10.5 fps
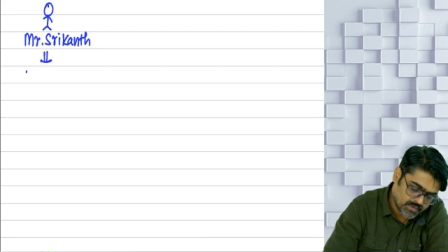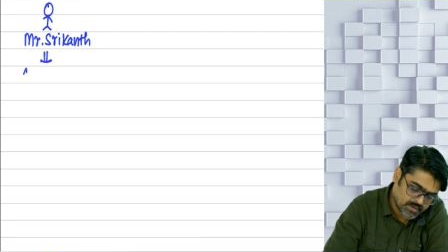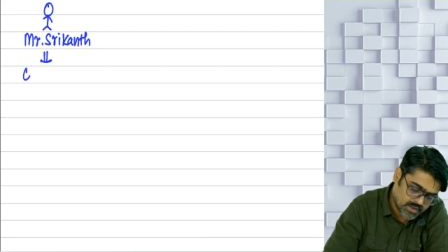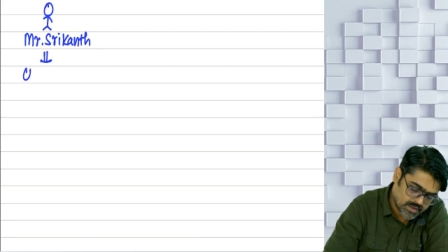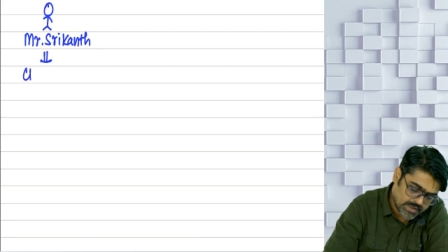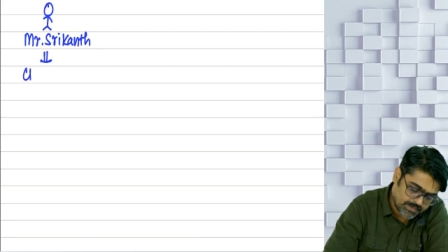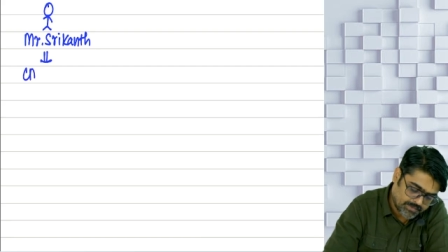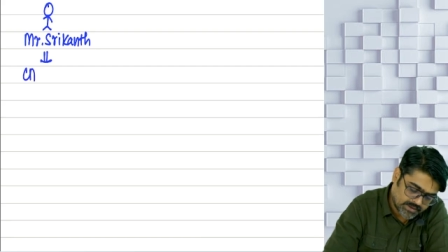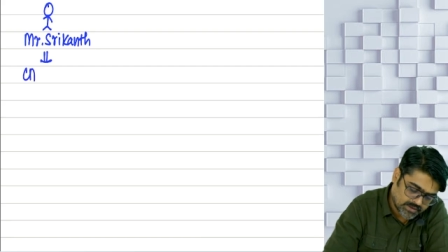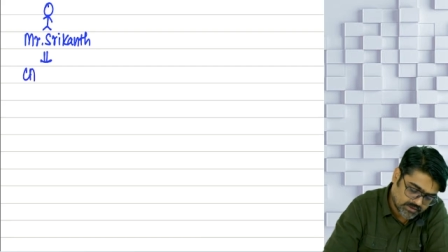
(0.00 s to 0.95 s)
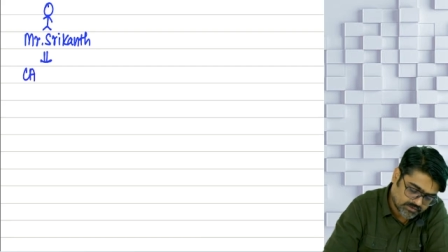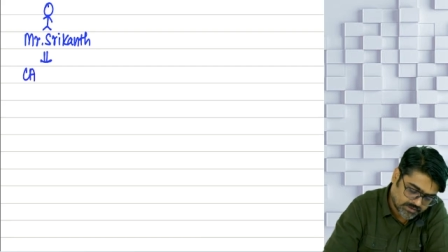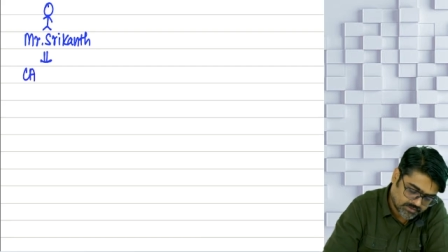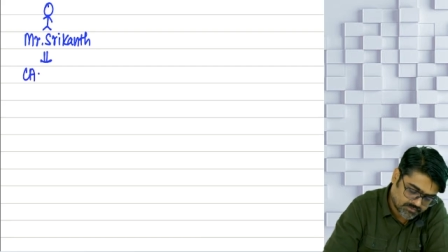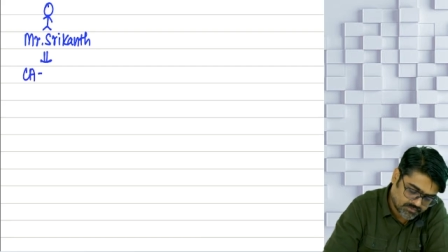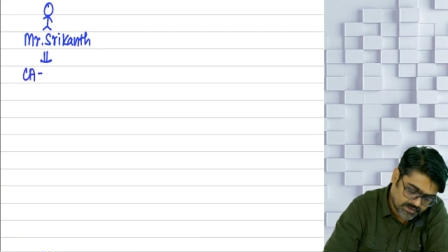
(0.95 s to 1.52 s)
a capital asset.
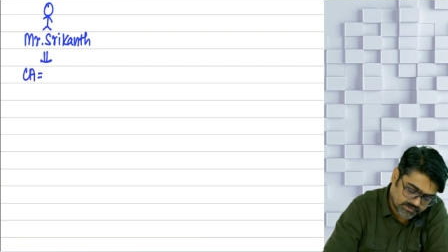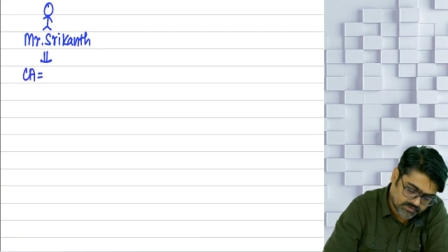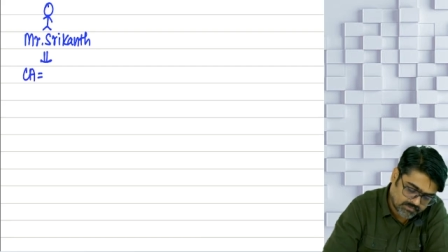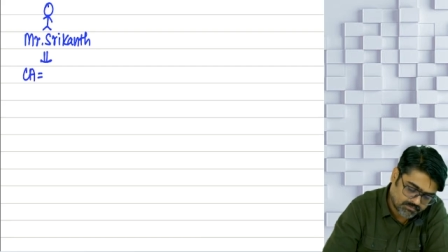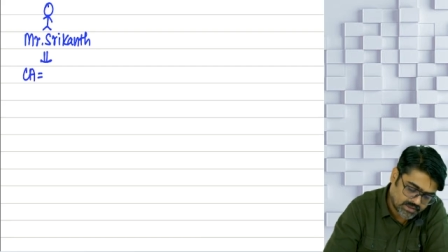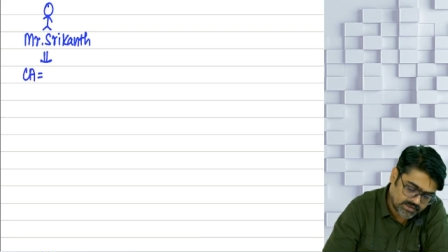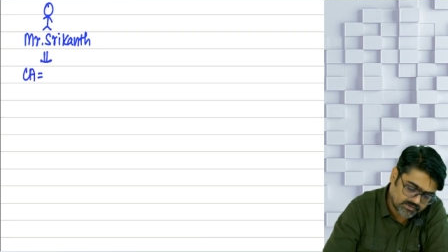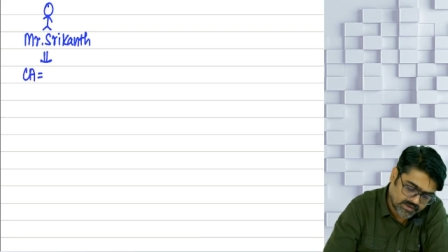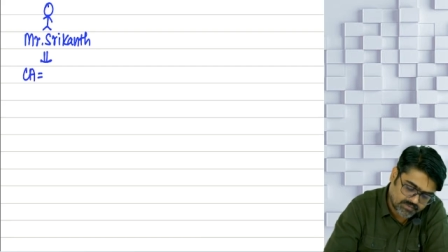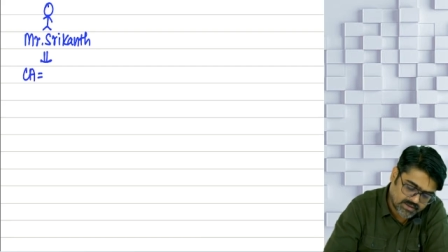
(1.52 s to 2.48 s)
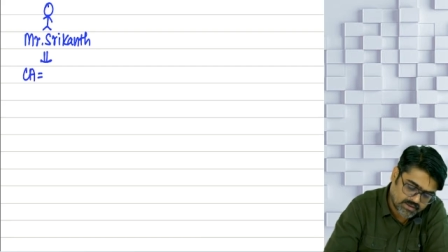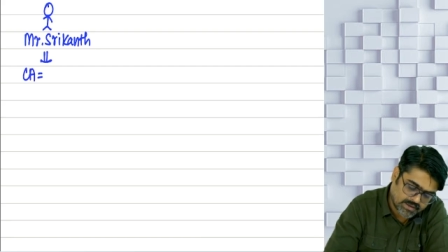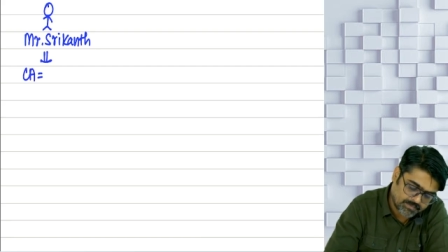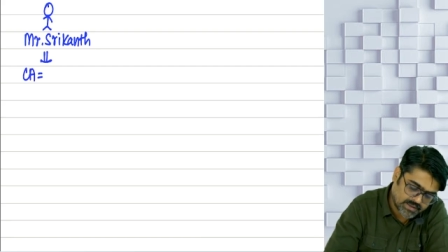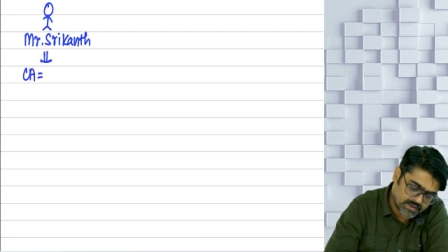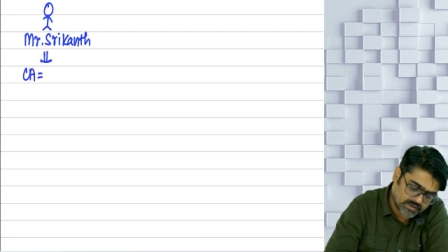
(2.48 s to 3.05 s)
For example, he is having a
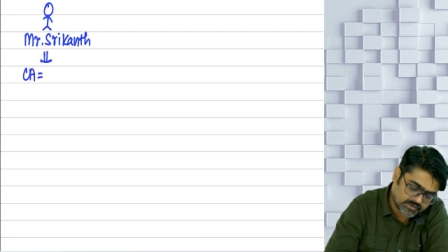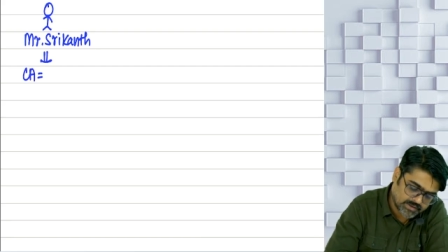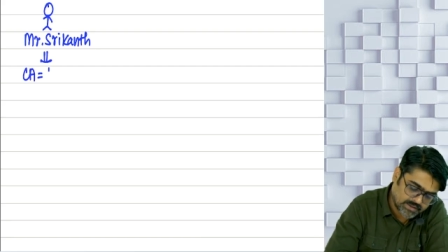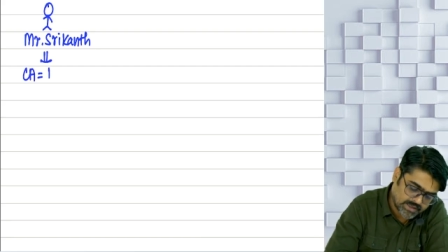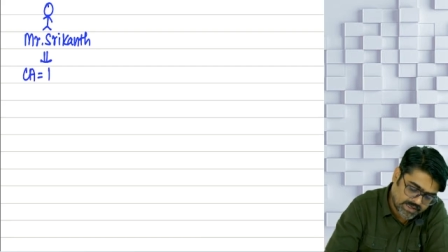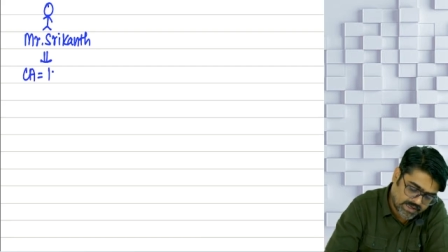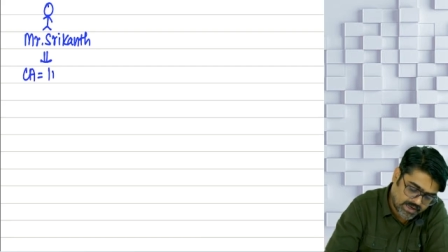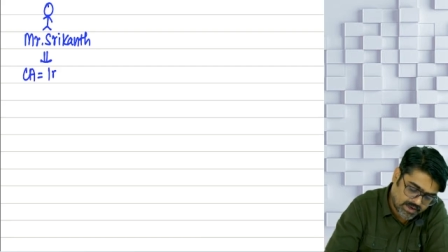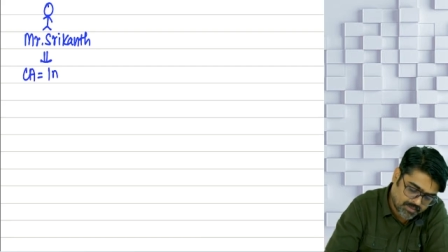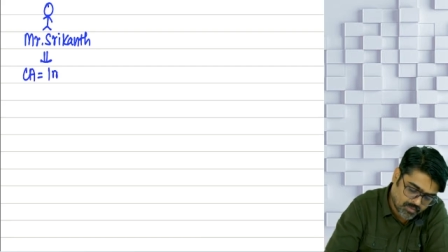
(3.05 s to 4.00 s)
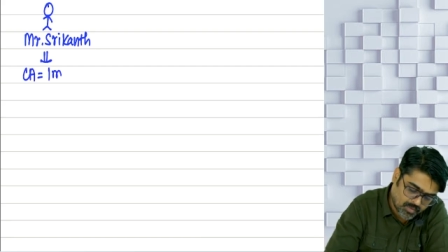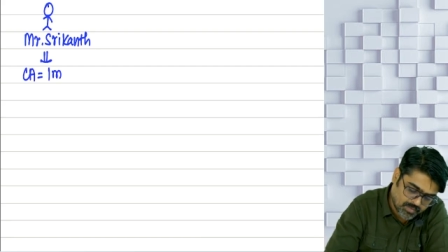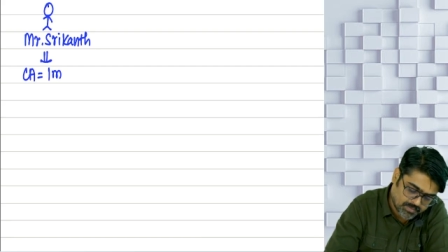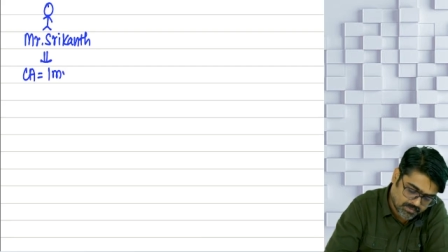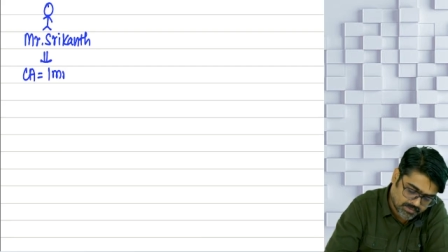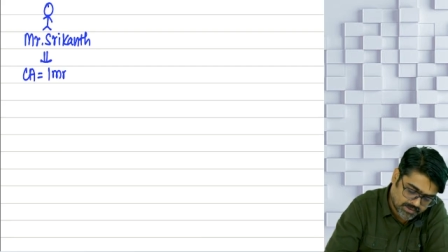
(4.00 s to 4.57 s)
capital asset, any immobile
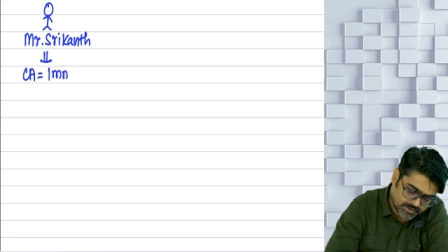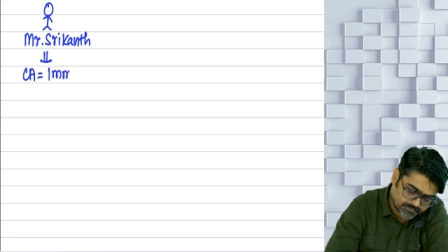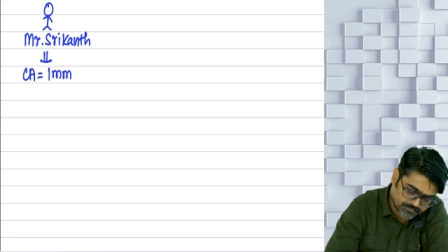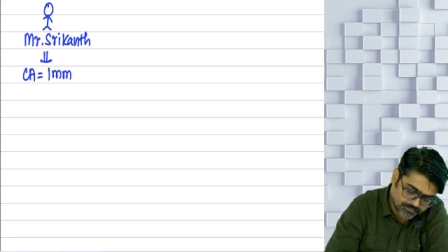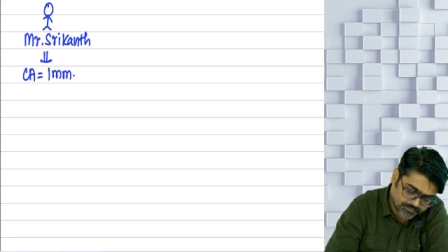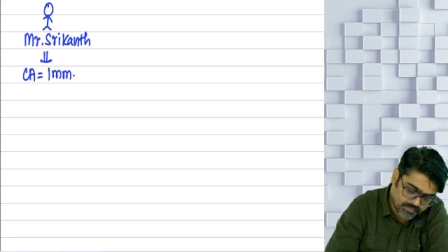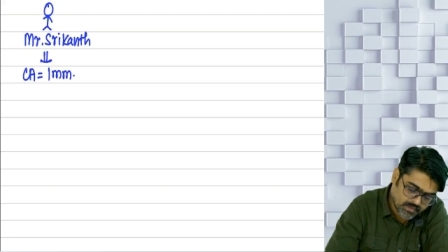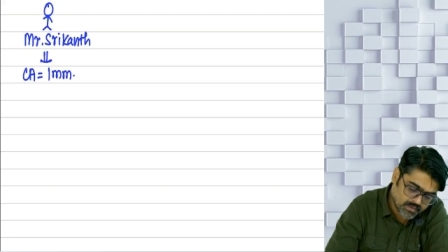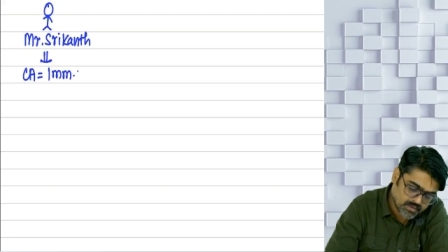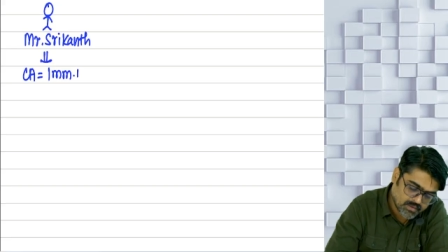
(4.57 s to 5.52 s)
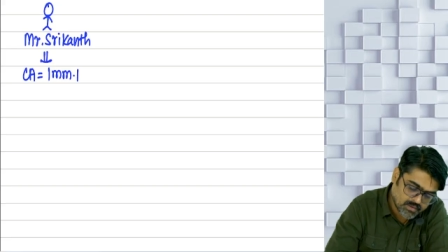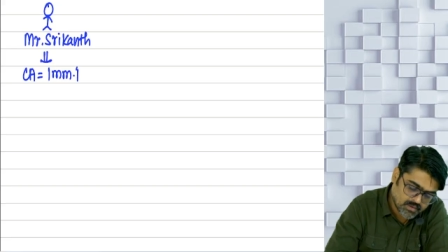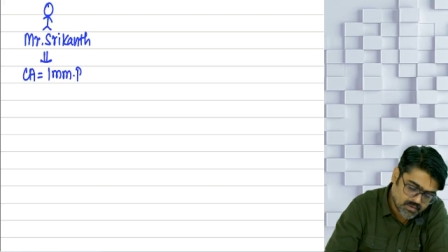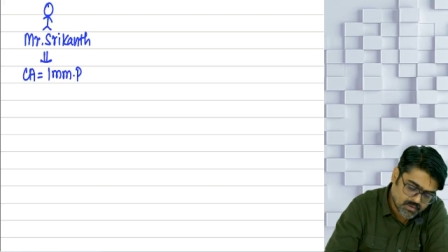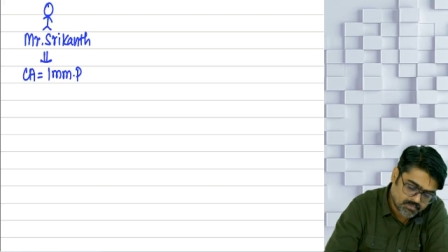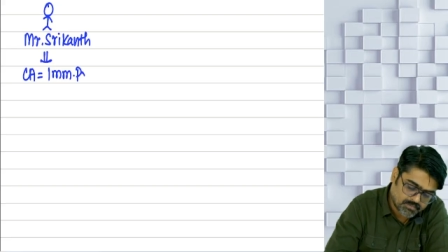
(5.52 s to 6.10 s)
property.
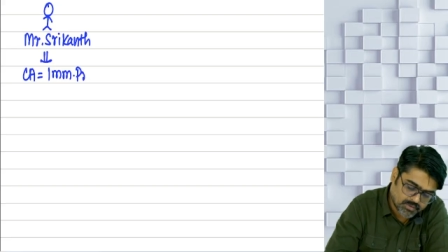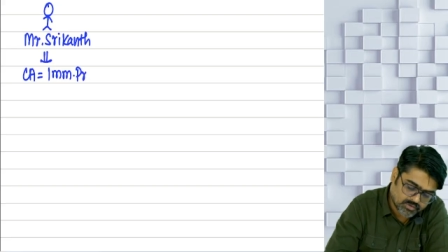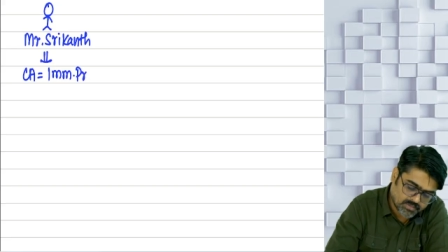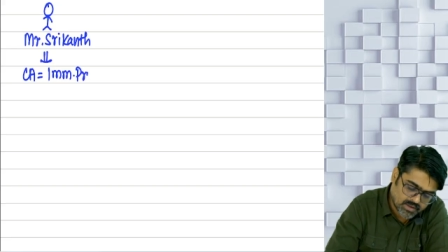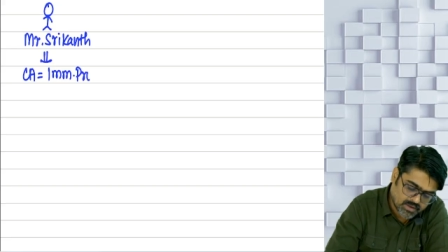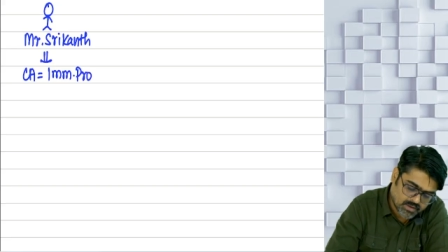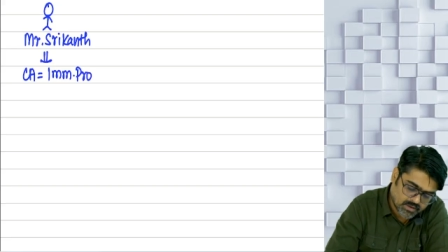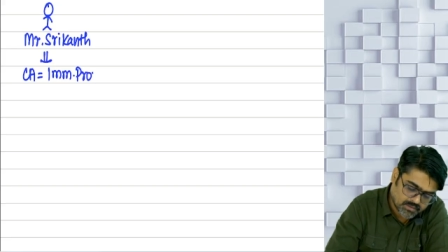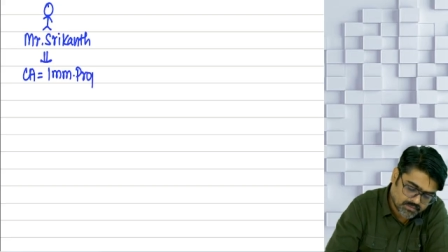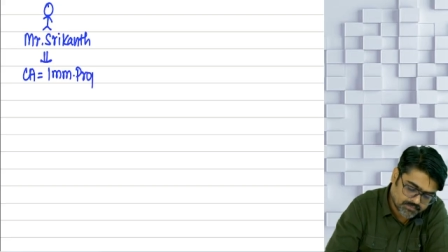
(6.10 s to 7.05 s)
Possible or not?